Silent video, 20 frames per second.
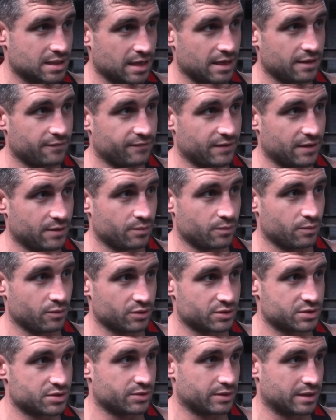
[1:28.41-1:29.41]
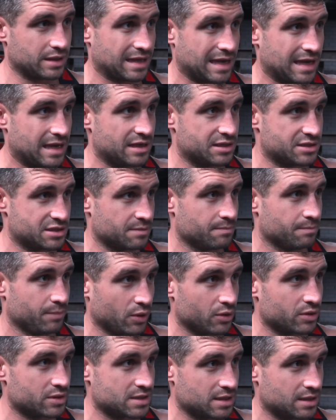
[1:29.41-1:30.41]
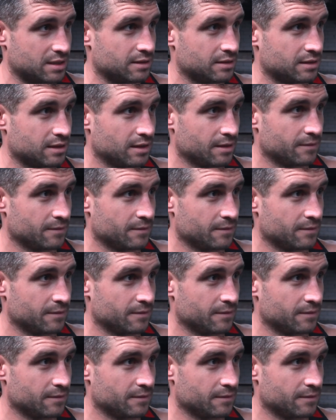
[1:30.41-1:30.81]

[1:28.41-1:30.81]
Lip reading: that if they want to engage in boxing,